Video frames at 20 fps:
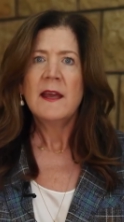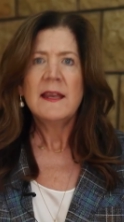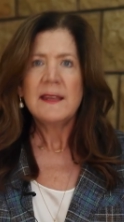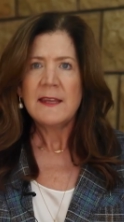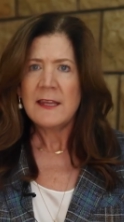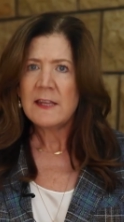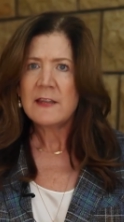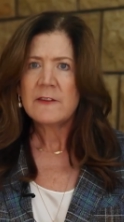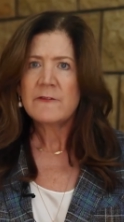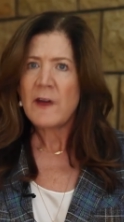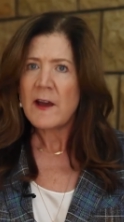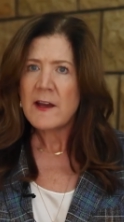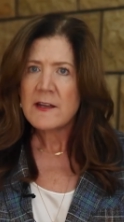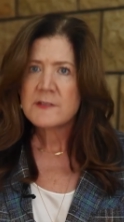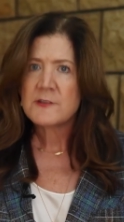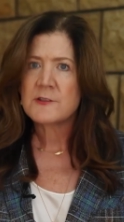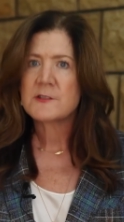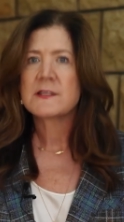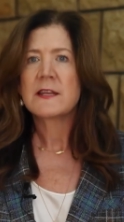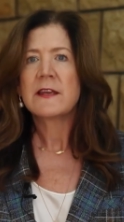Key
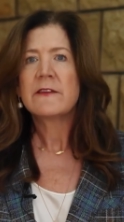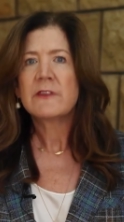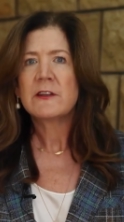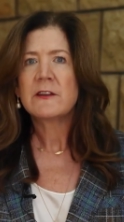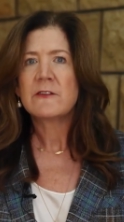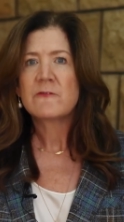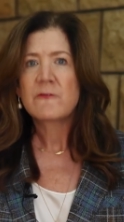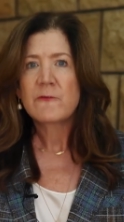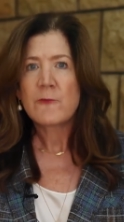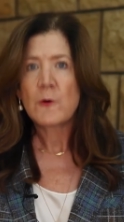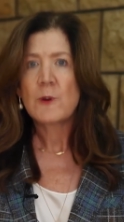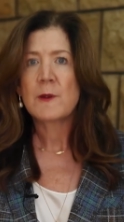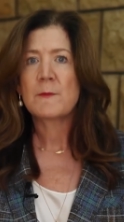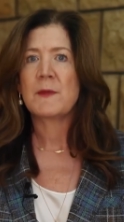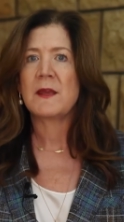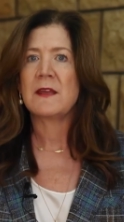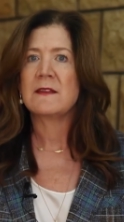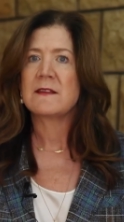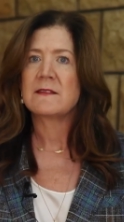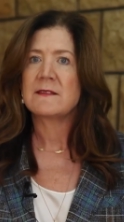advisors even informed
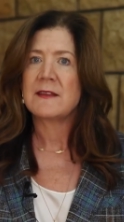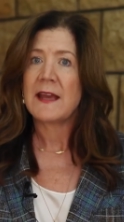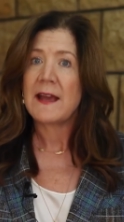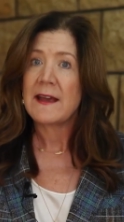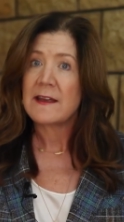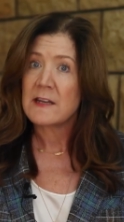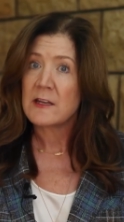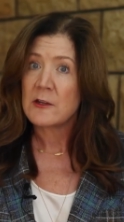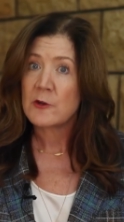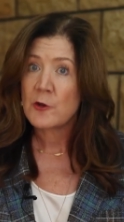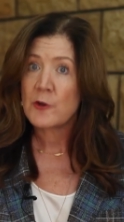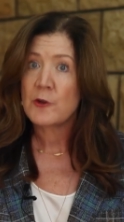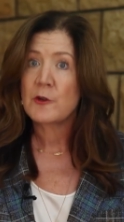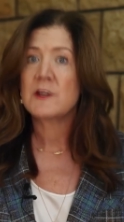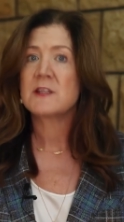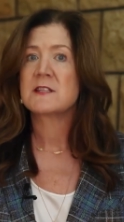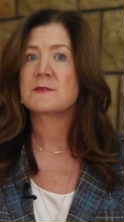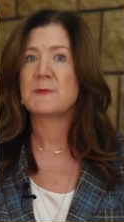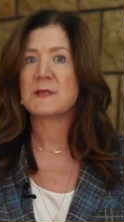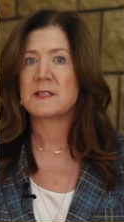me that they had
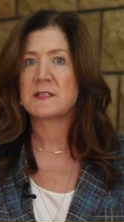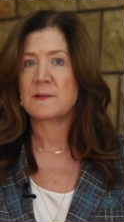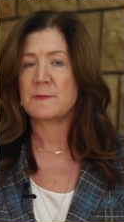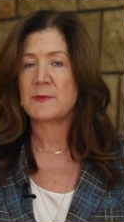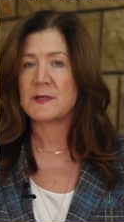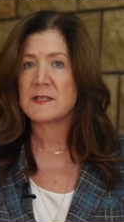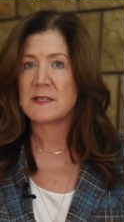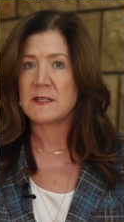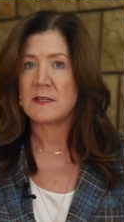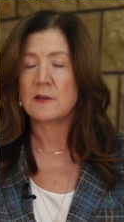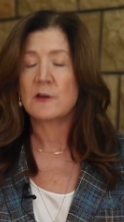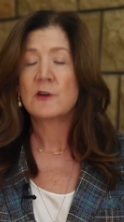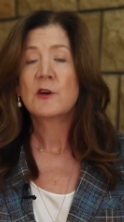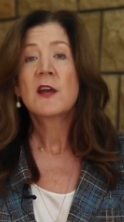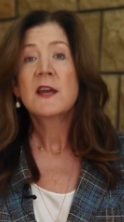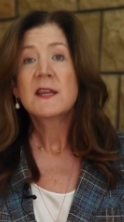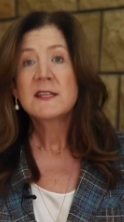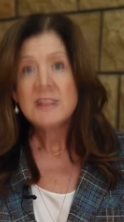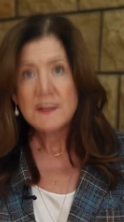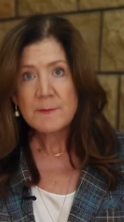encouraged Mr. Baasil
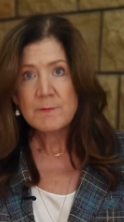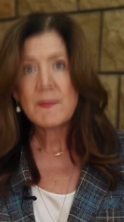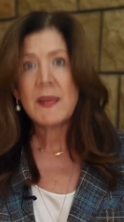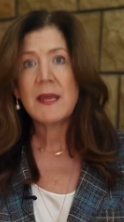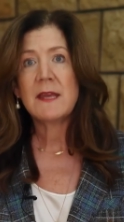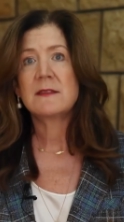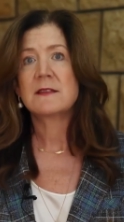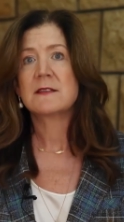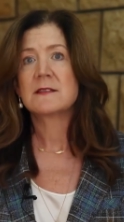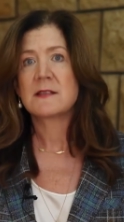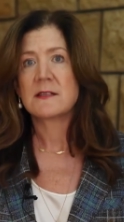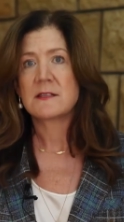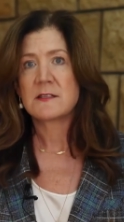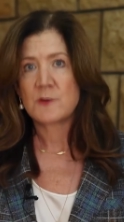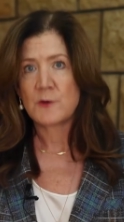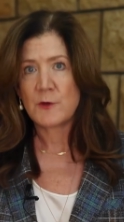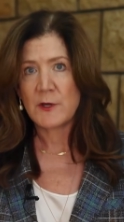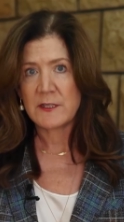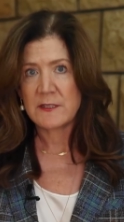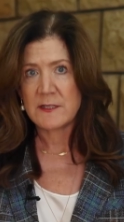to make this
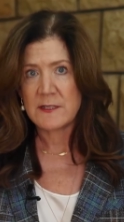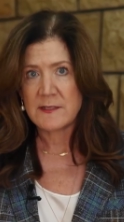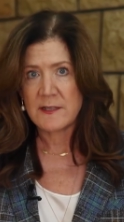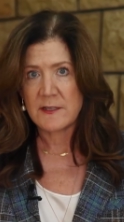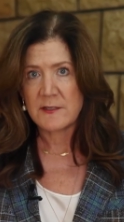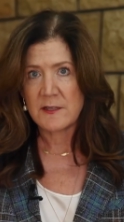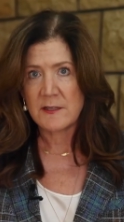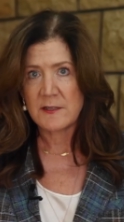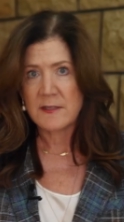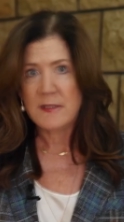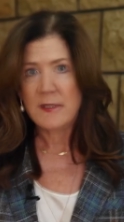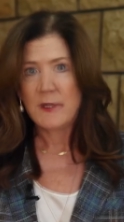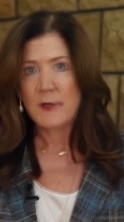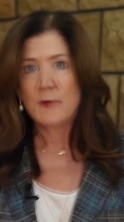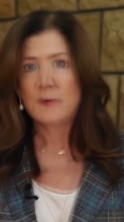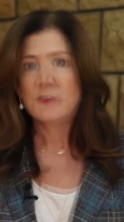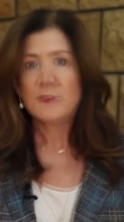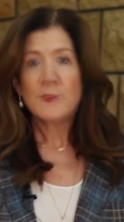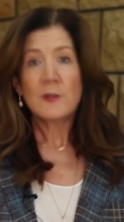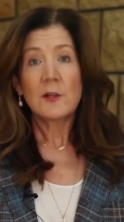historic decision.
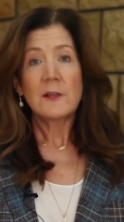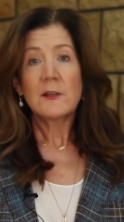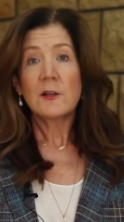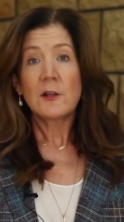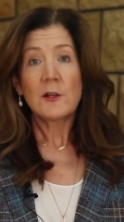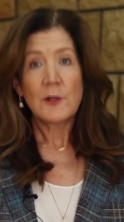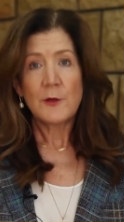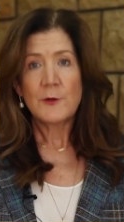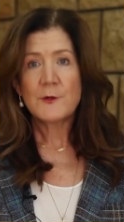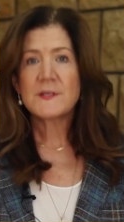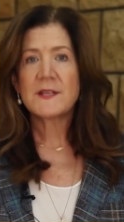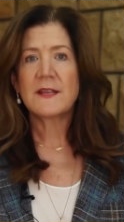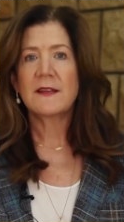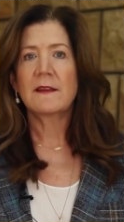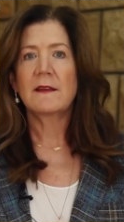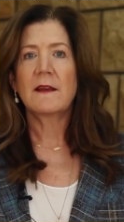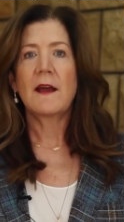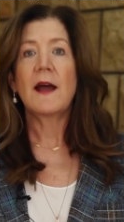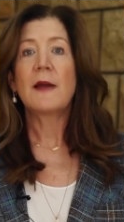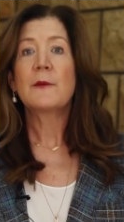In
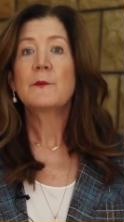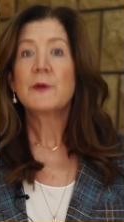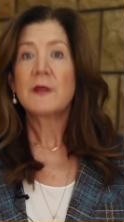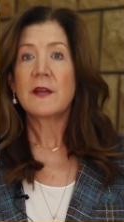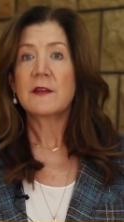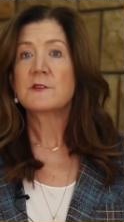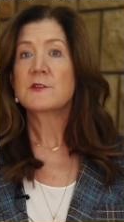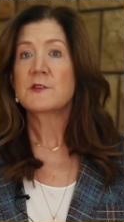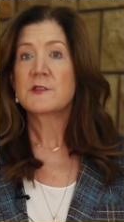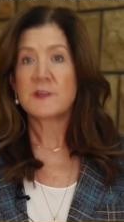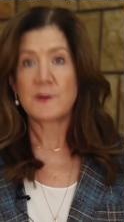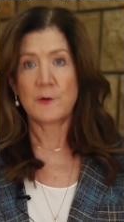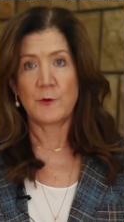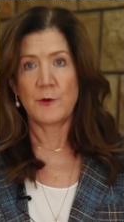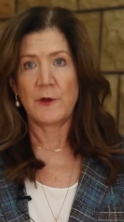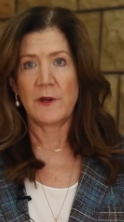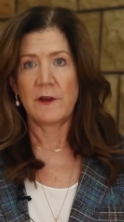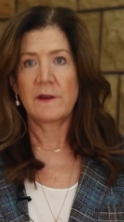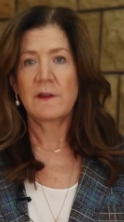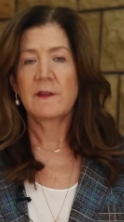closing, I would
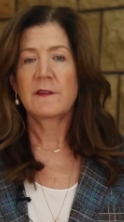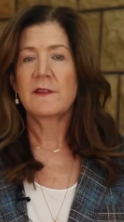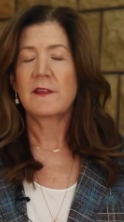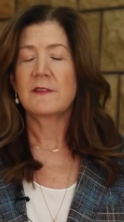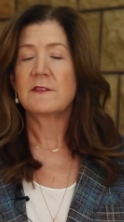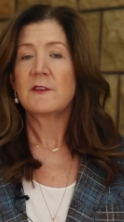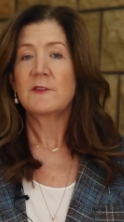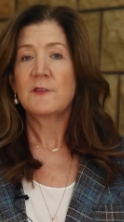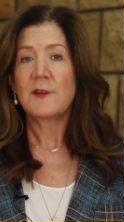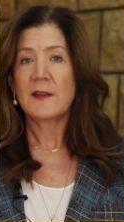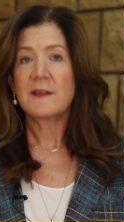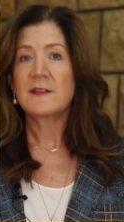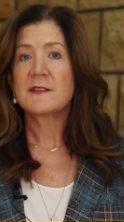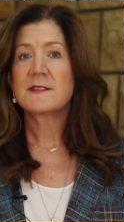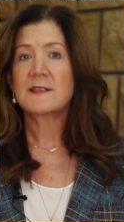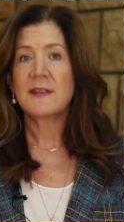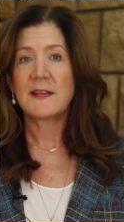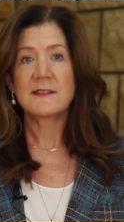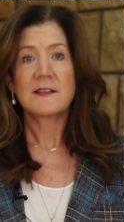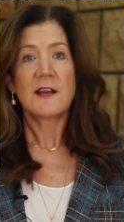underscore that the United
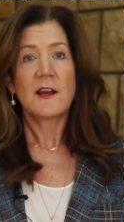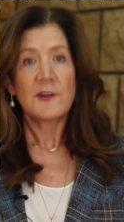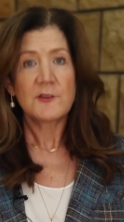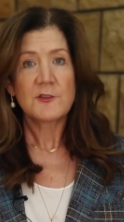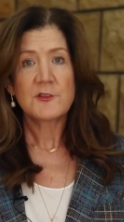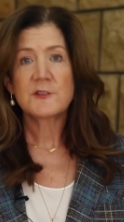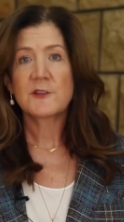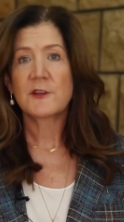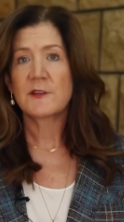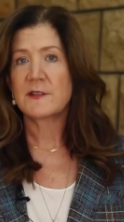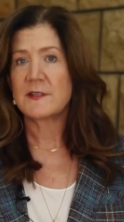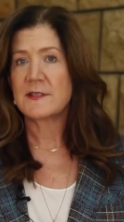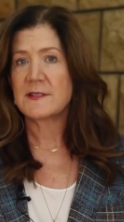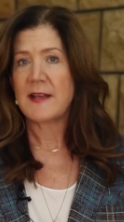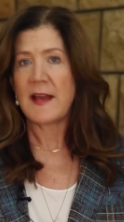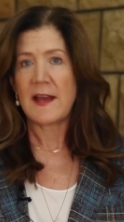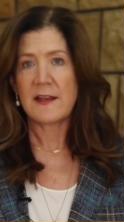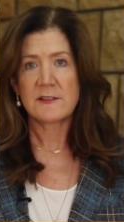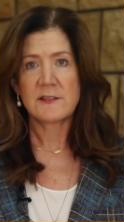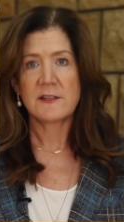States undertook this
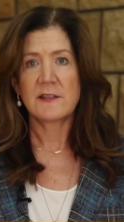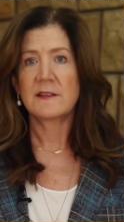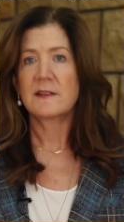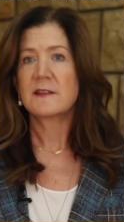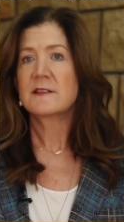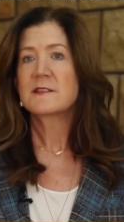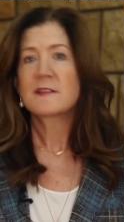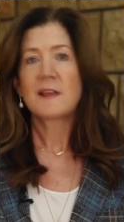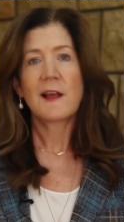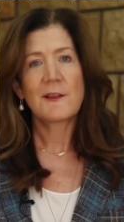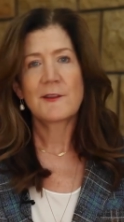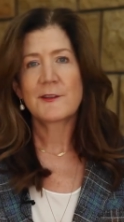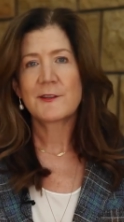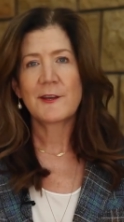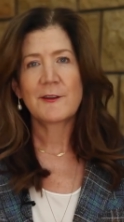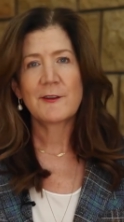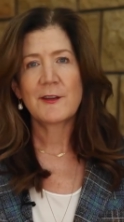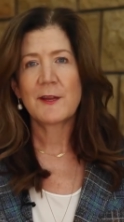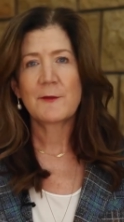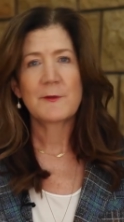action in
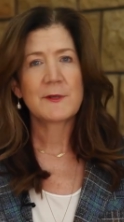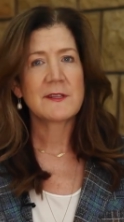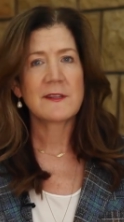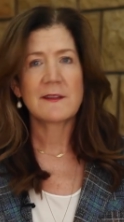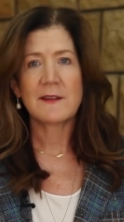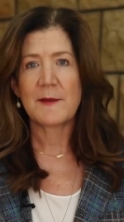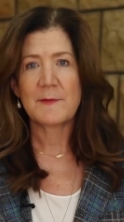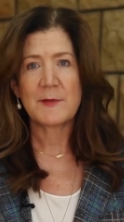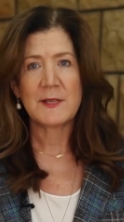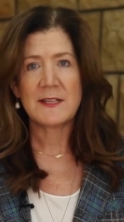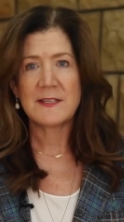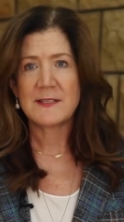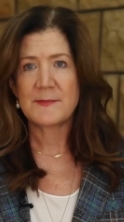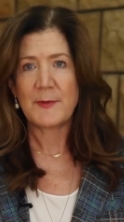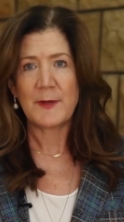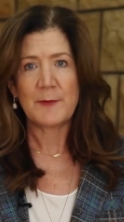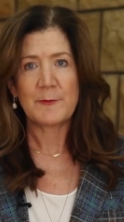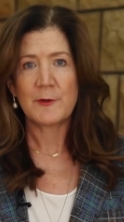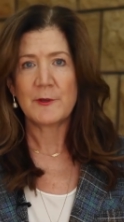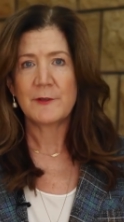solidarity with the Lebanese
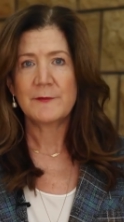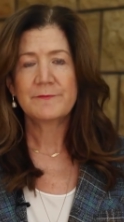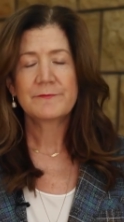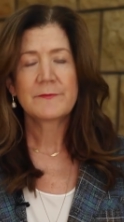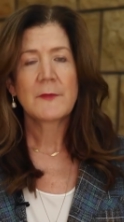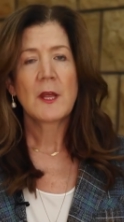people,